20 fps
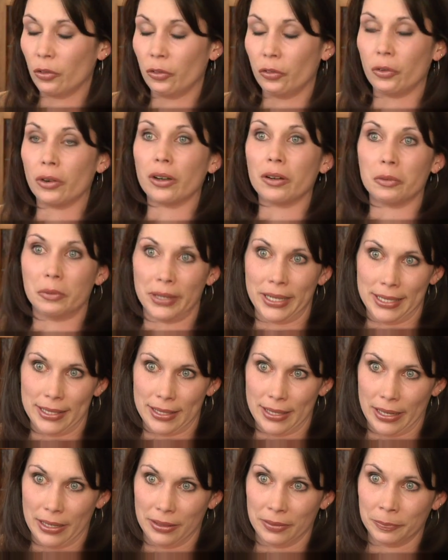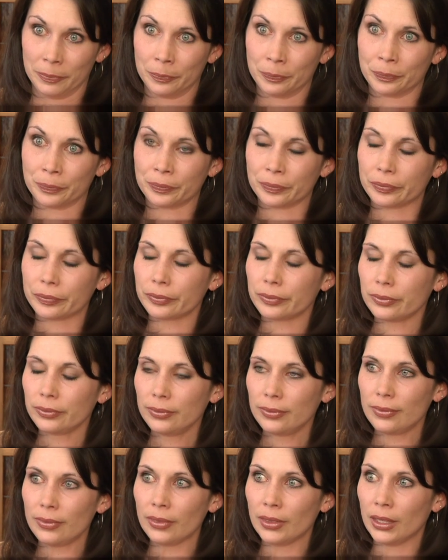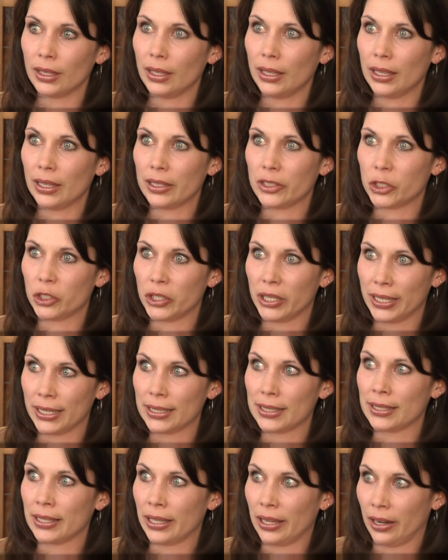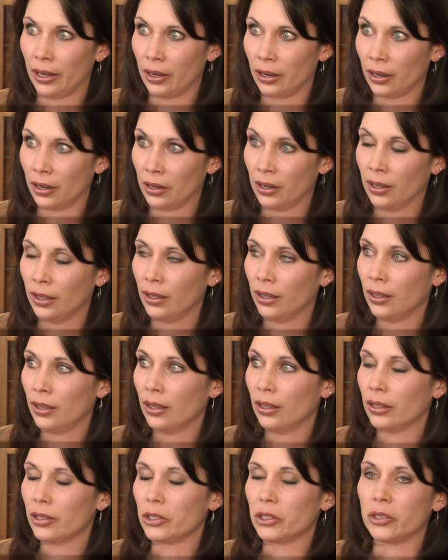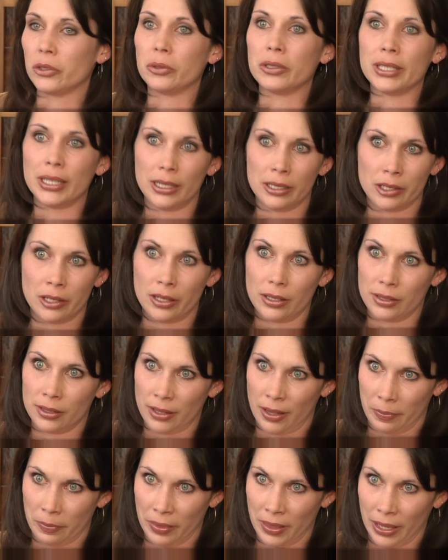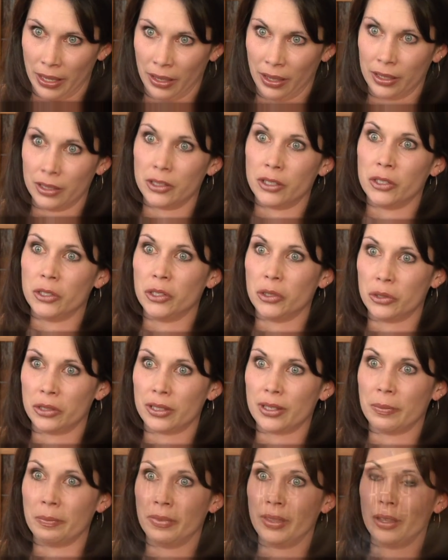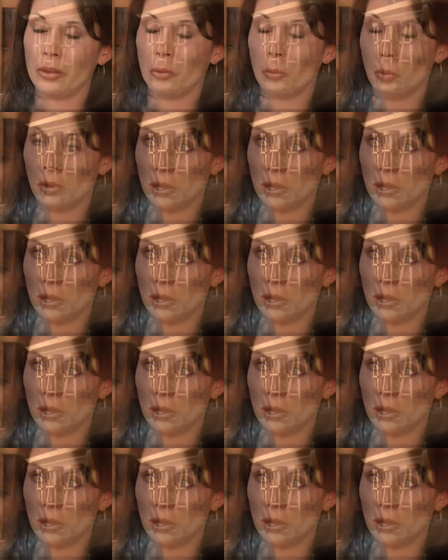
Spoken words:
for a reason. She is here to teach us something and to do something